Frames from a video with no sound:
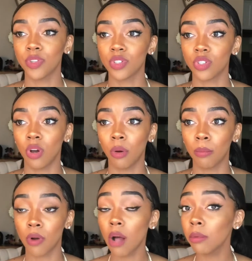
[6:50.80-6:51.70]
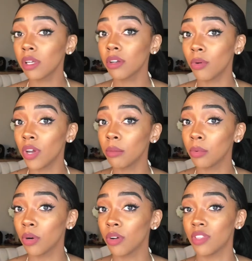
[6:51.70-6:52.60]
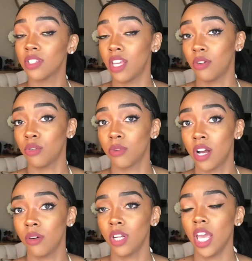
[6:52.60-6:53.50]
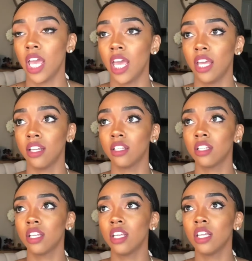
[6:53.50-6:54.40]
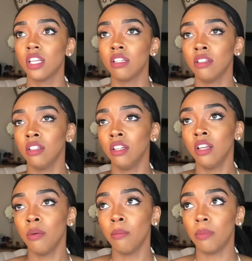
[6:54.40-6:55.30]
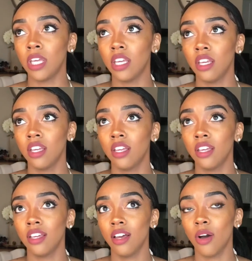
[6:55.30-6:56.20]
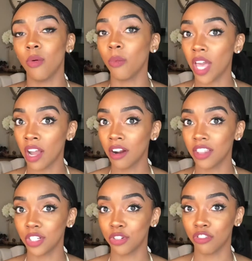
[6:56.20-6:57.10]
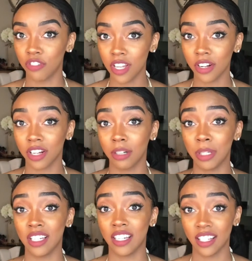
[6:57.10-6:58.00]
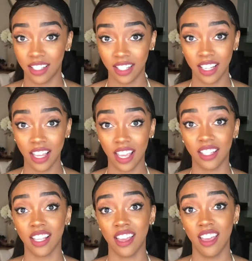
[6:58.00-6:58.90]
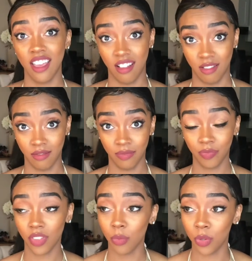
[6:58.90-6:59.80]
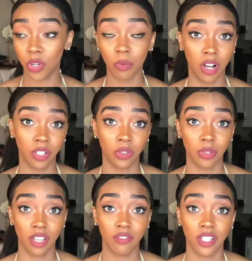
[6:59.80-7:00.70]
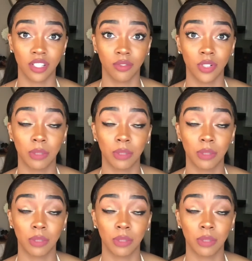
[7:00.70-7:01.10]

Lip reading: So probably going more of the sandal route, and be aware that your feet are gonna be dusty as hell when you're walking through that festival,